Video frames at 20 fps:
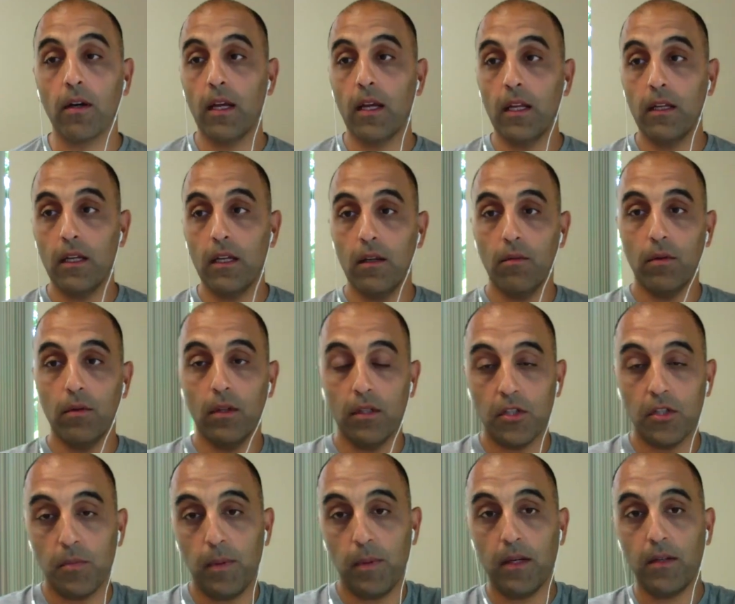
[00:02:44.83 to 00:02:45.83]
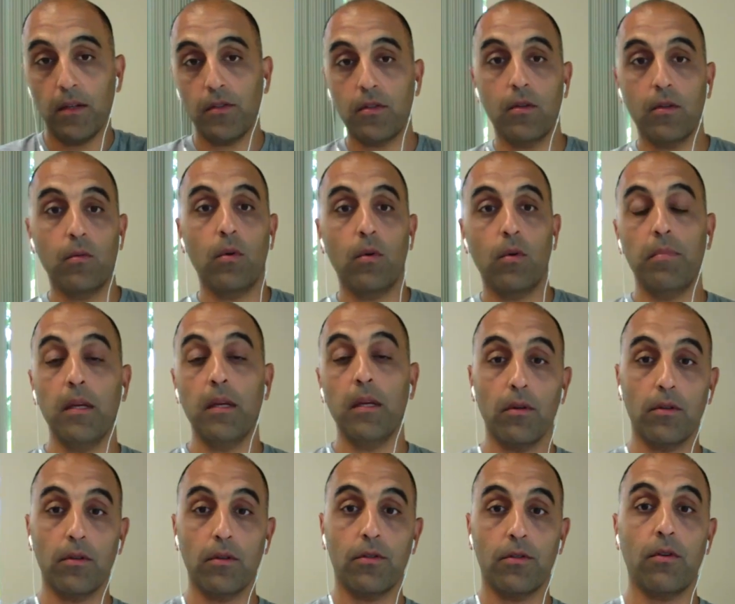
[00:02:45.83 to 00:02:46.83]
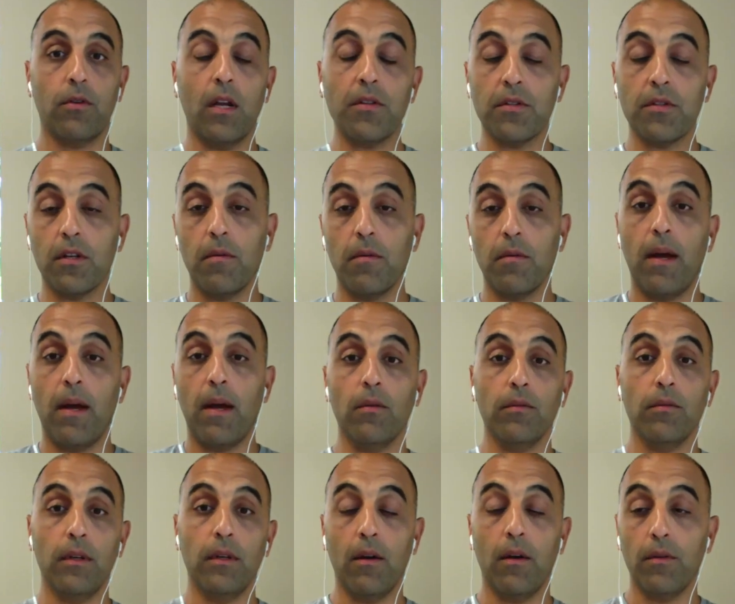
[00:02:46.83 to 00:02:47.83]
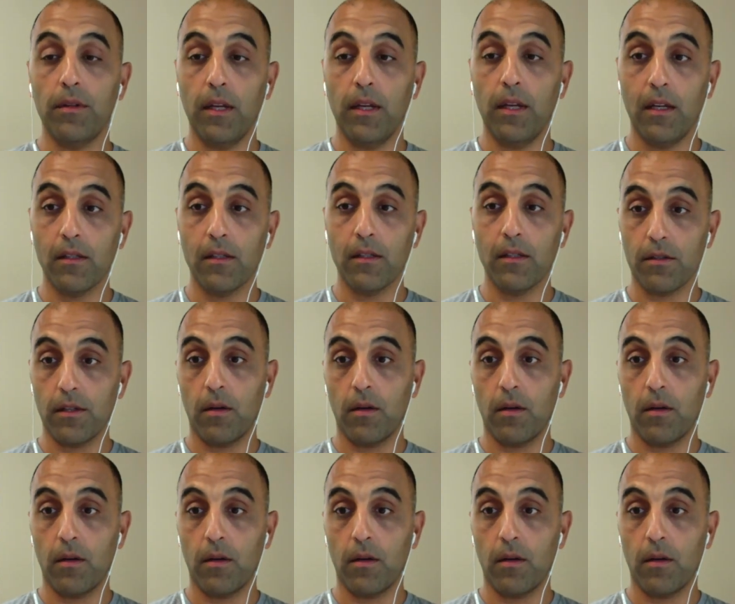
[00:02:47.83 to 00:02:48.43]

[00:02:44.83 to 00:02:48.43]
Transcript: and it really speaks to what people are stressing about nowadays.